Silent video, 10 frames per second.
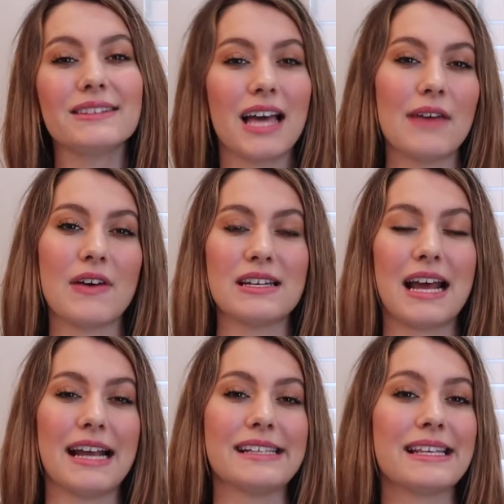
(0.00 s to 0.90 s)
love a
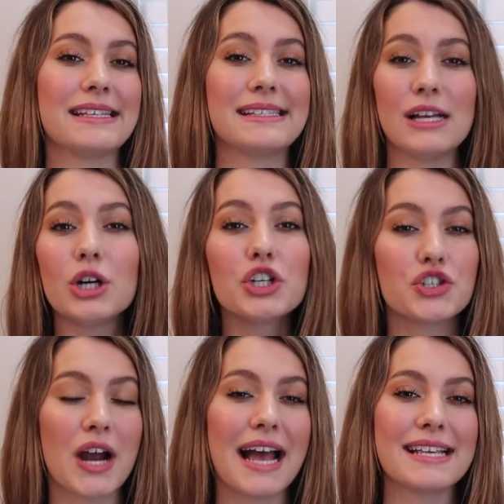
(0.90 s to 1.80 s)
nice silk
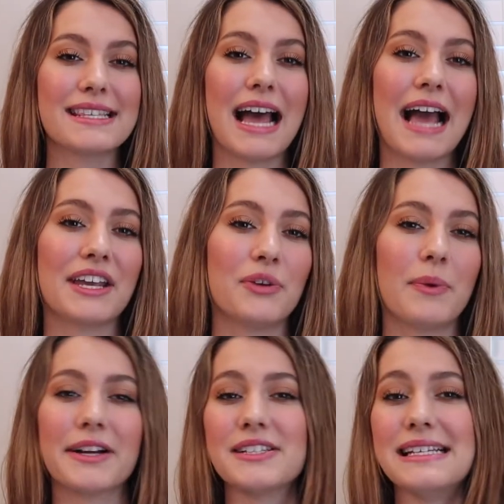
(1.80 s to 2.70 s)
dress that I can
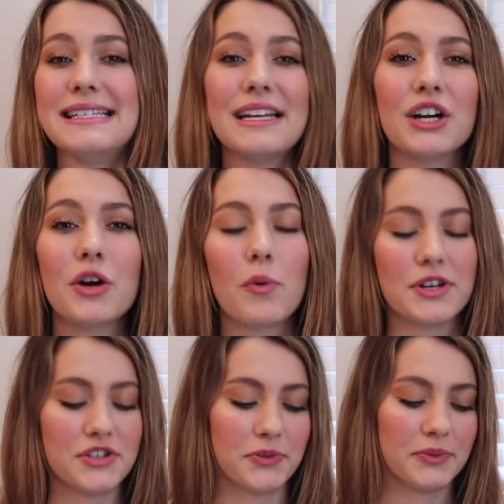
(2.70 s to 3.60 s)
wear to dinner or
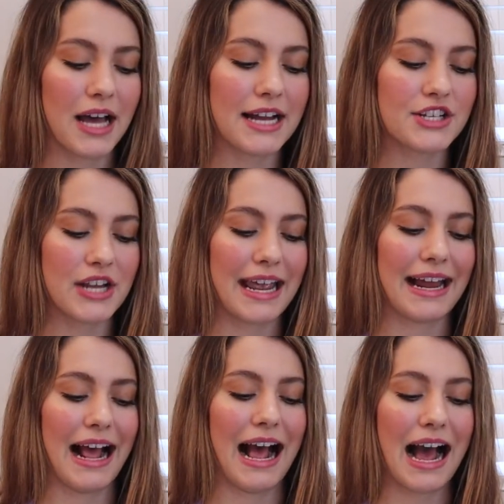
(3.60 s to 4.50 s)
to lunch,
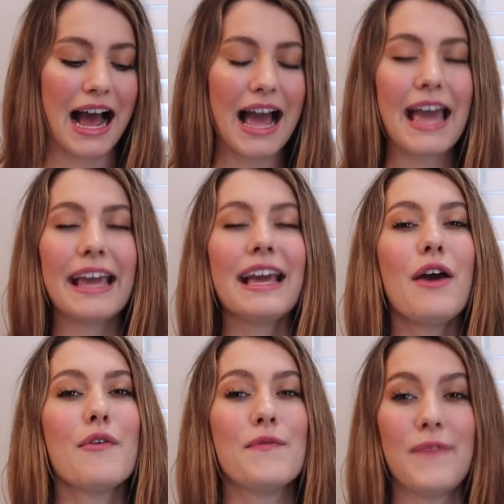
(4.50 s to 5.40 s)
and I
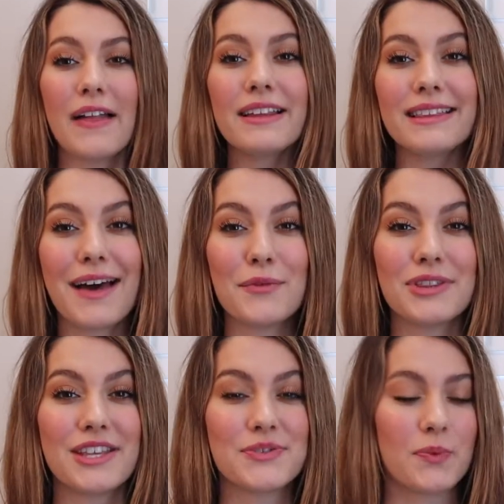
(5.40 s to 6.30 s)
fell in love
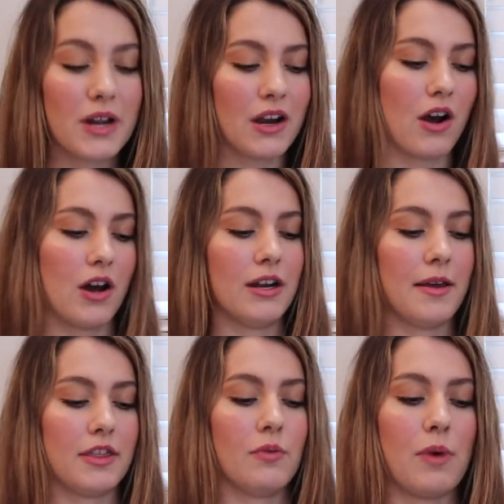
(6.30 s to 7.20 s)
with this one on
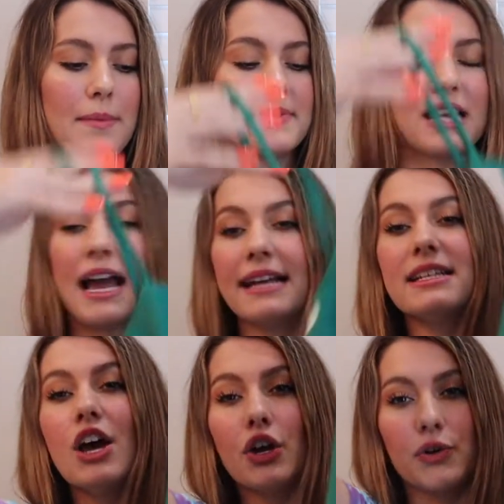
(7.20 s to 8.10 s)
the website.
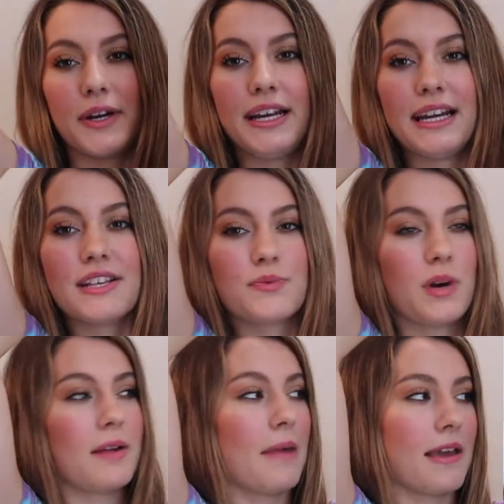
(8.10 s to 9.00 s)
Green is
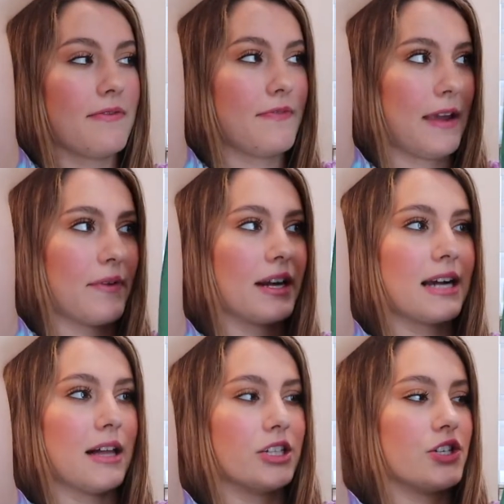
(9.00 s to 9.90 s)
one of my favorite
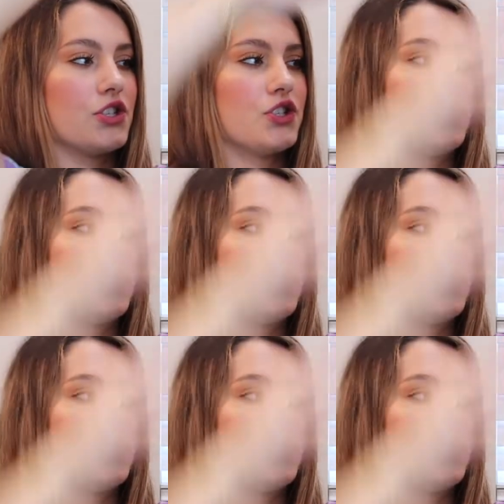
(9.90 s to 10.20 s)
colors